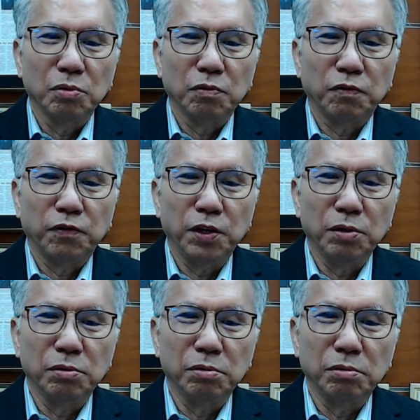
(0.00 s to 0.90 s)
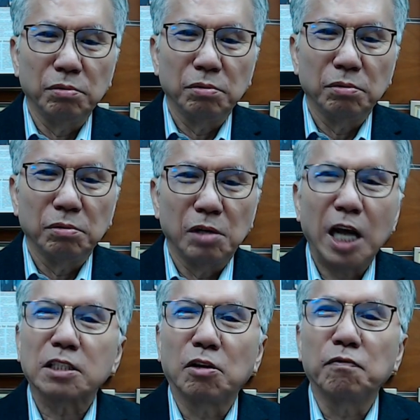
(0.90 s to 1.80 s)
feel
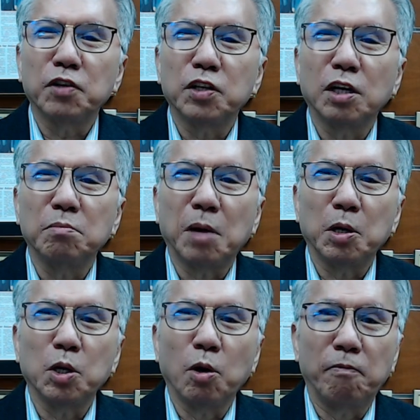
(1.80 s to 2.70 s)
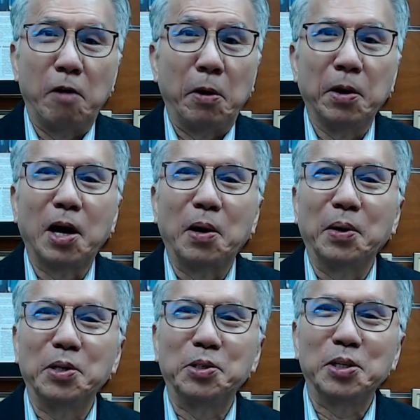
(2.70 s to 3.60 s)
less confident, but you're very
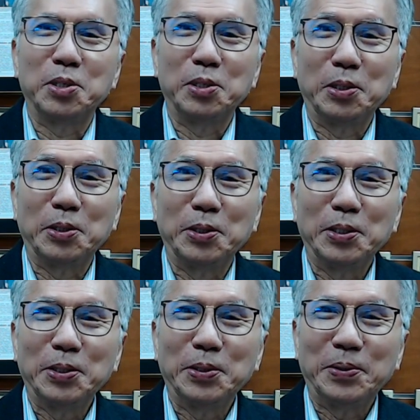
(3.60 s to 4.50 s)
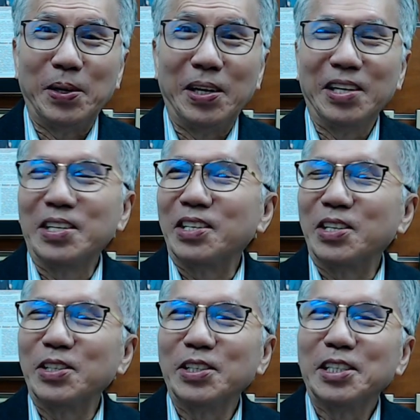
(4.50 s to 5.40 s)
courageous. You know? Or, you
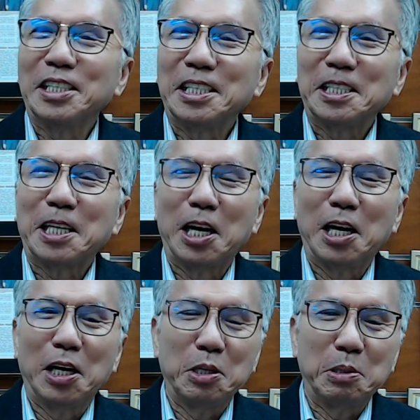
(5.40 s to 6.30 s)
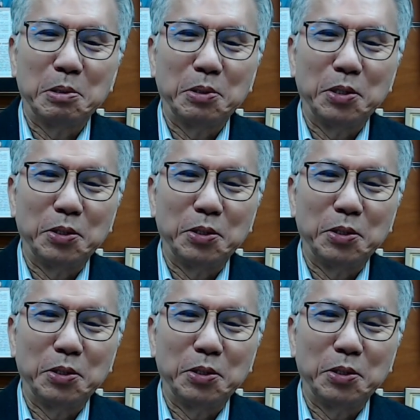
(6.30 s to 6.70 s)
know, yeah, you